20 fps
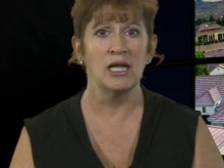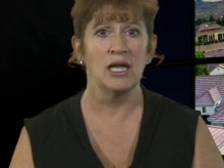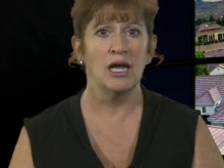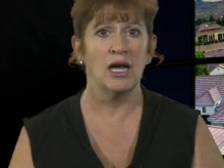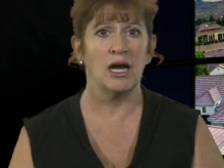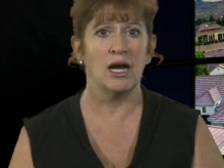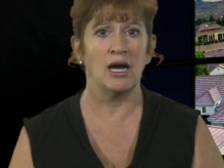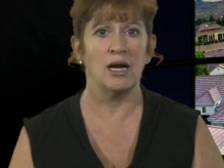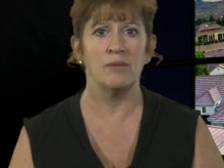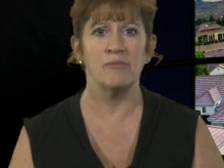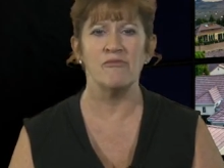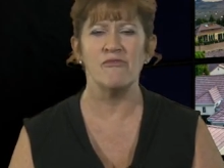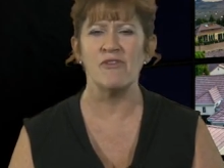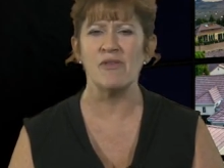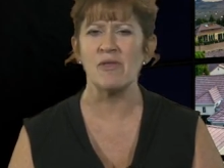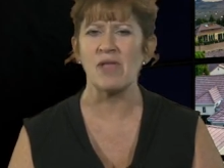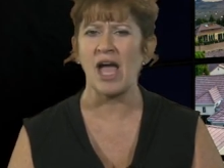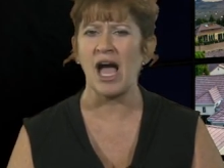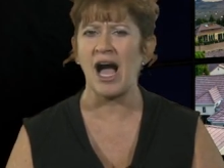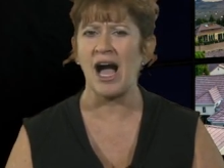
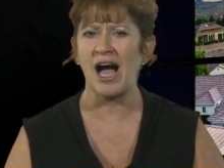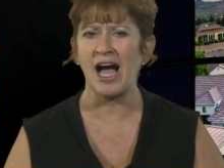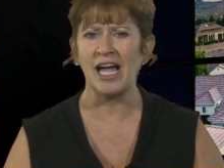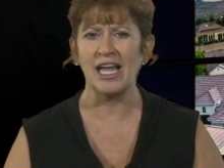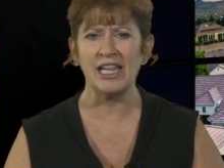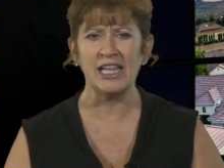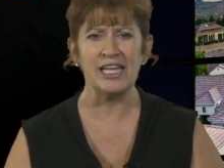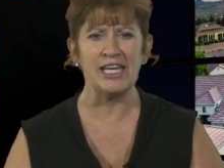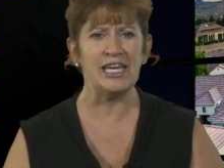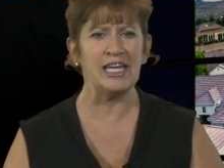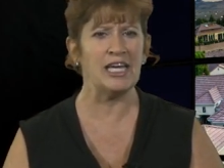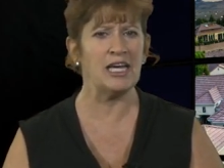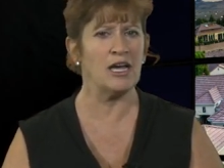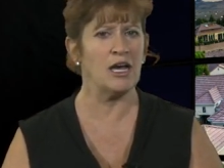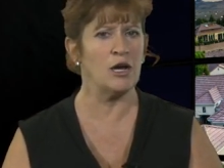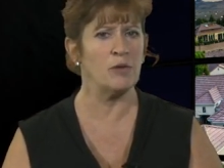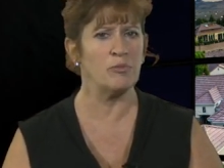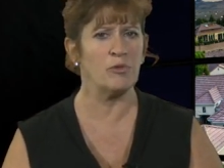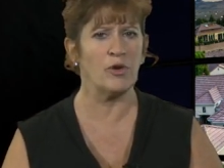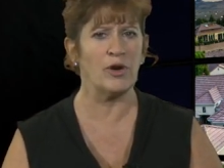highly
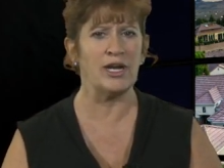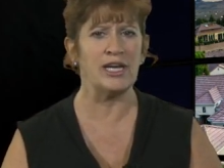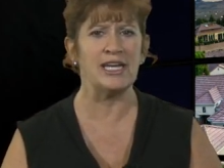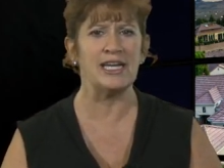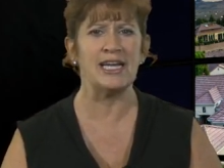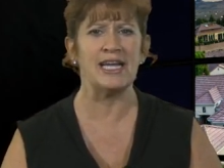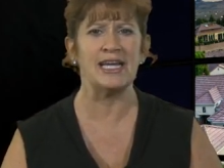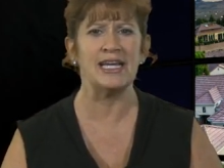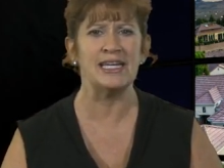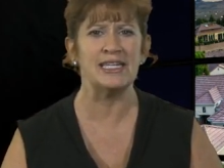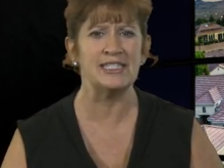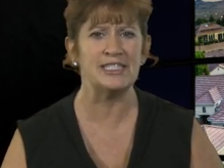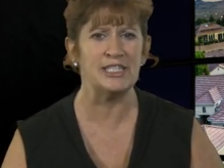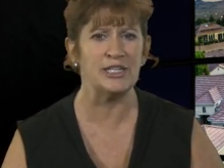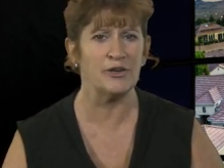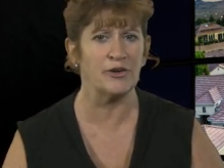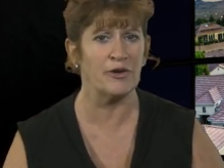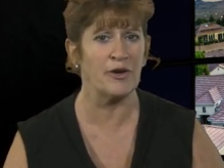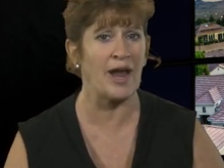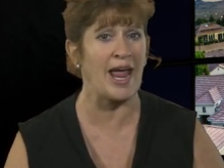upgraded
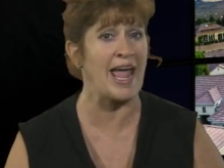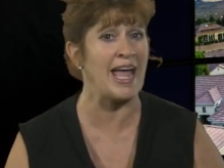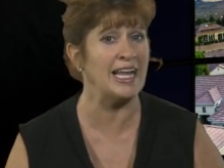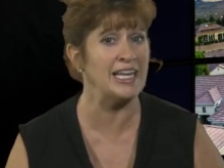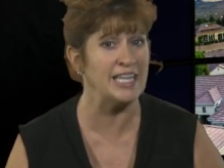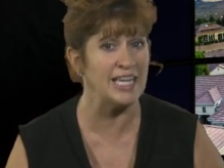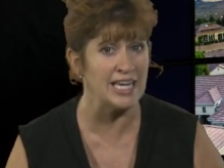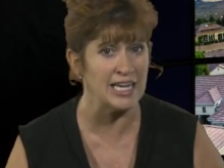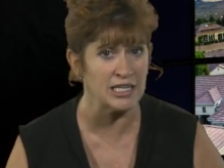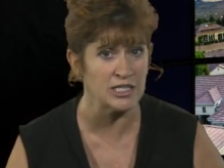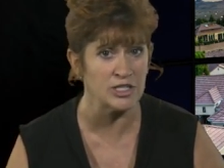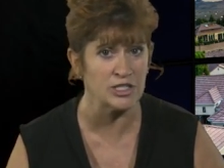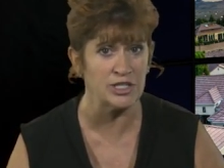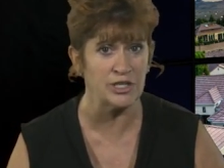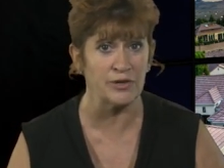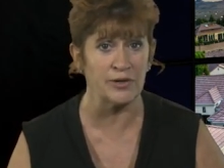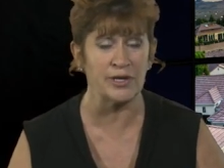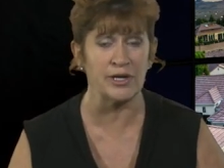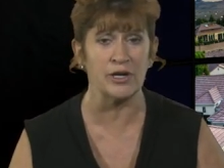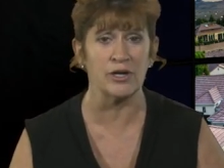interior and
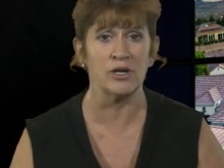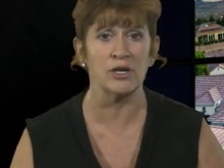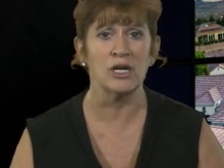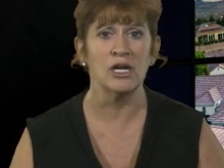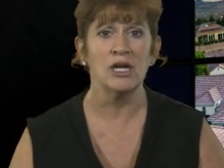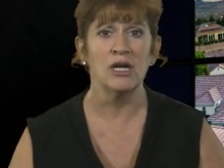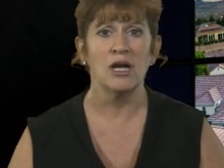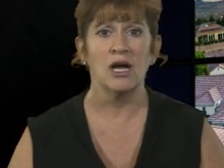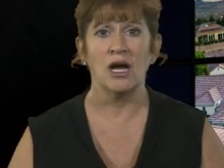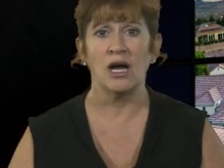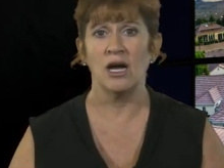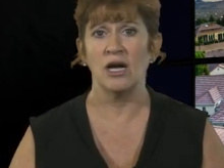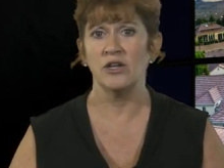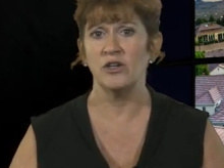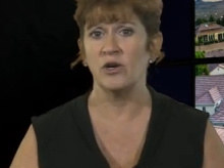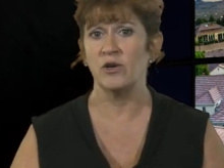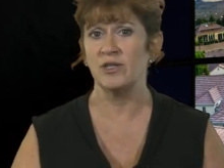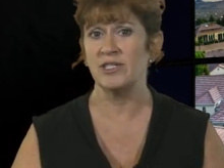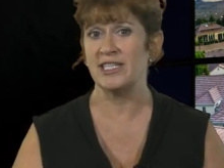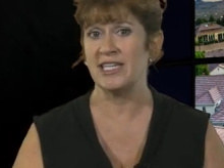exterior.
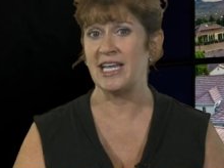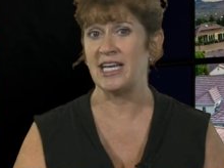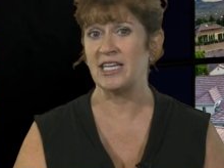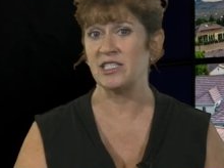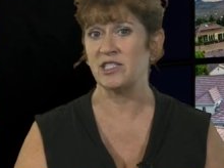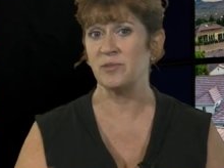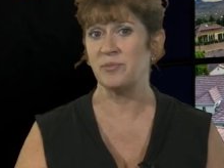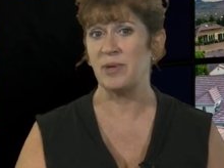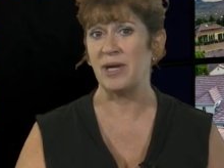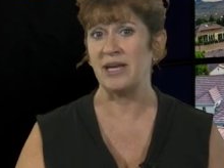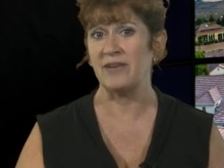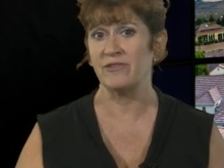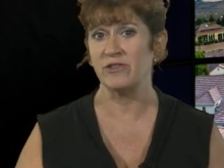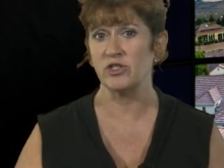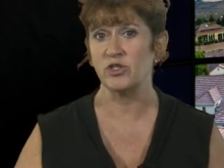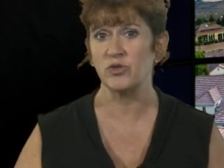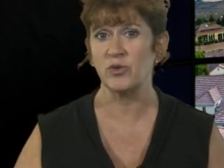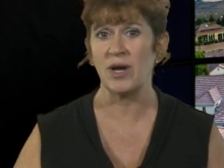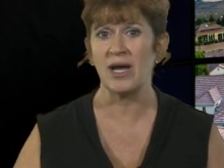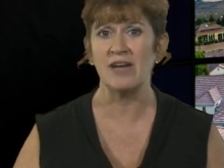Notice it has the paved
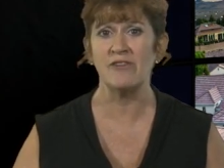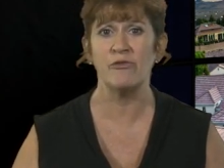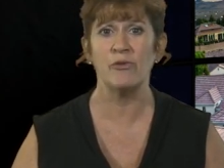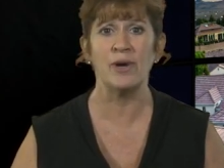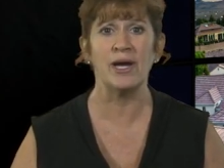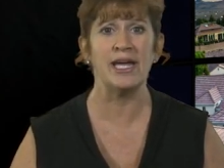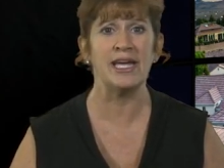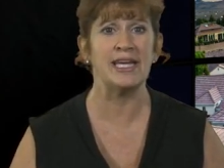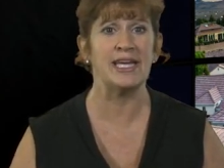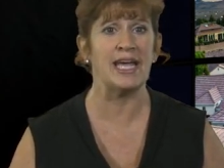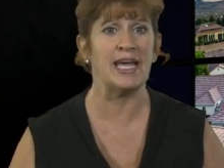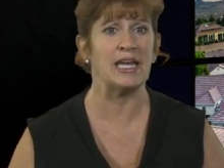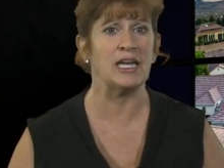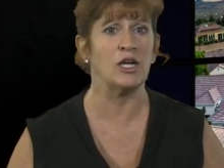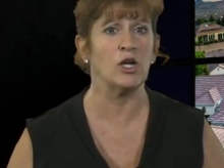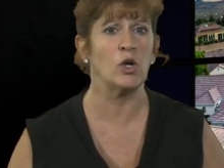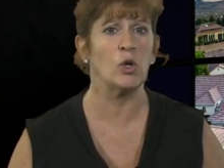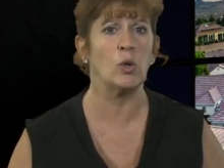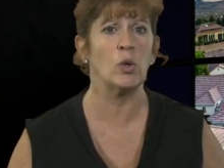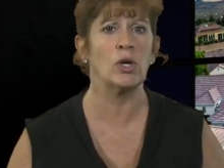driveway, gated
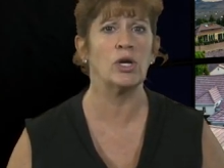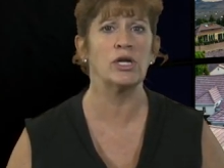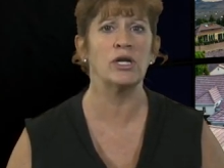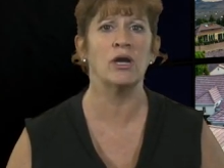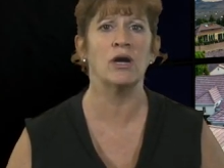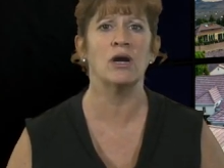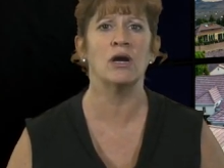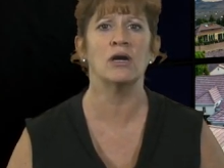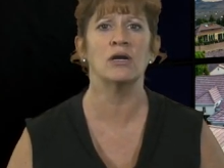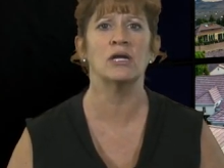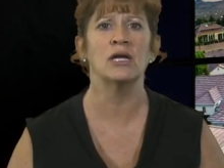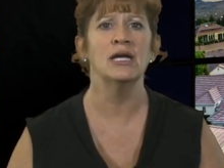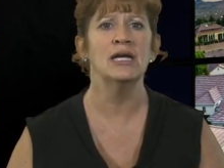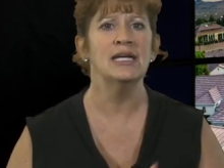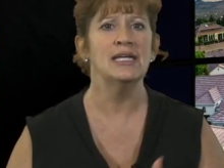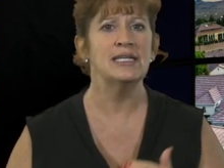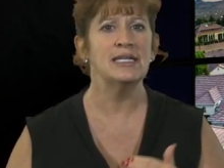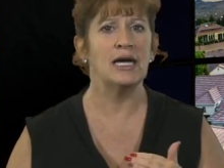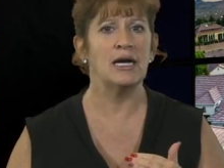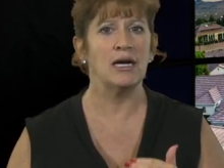courtyard,
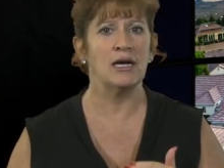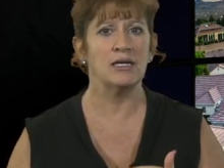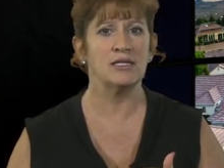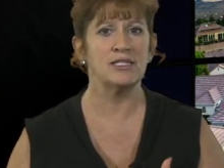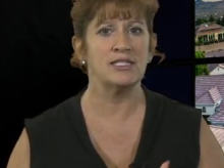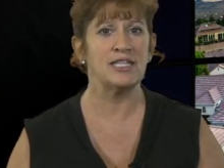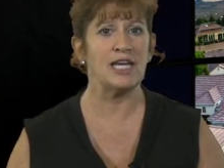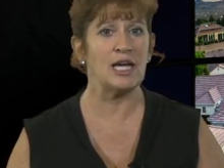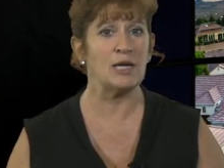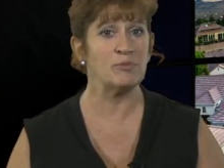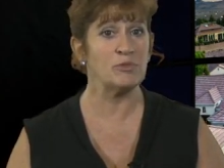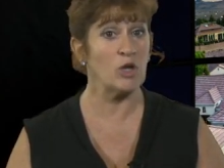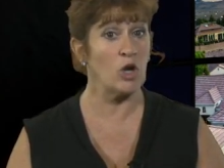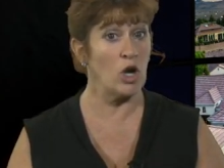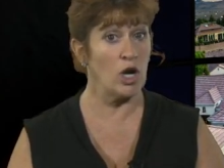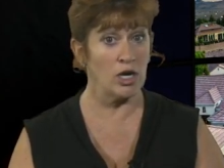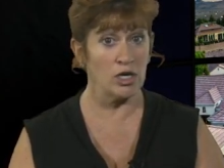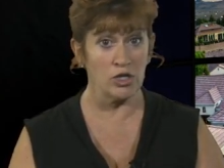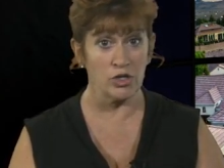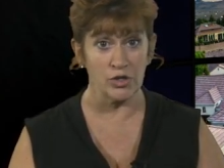stamped
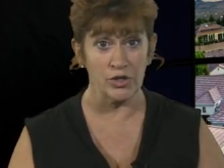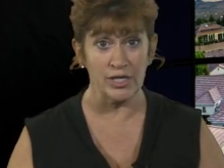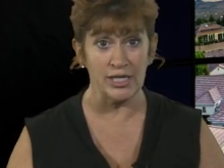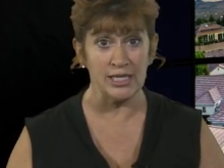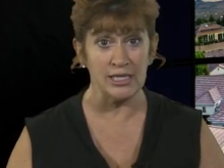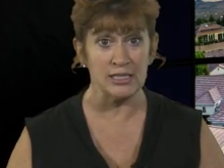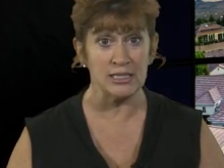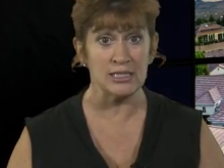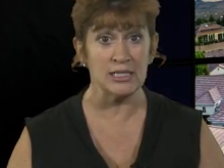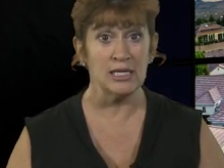concrete,